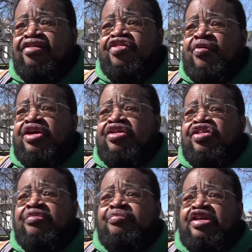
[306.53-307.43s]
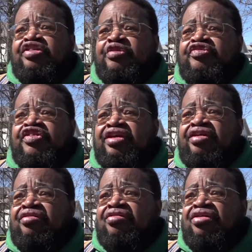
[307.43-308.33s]
So it makes me
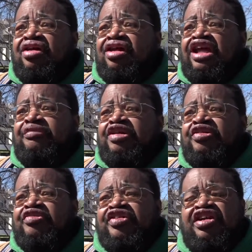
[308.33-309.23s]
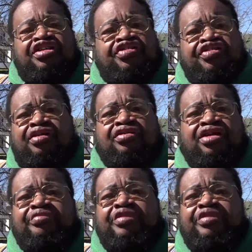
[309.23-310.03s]
feel insulted.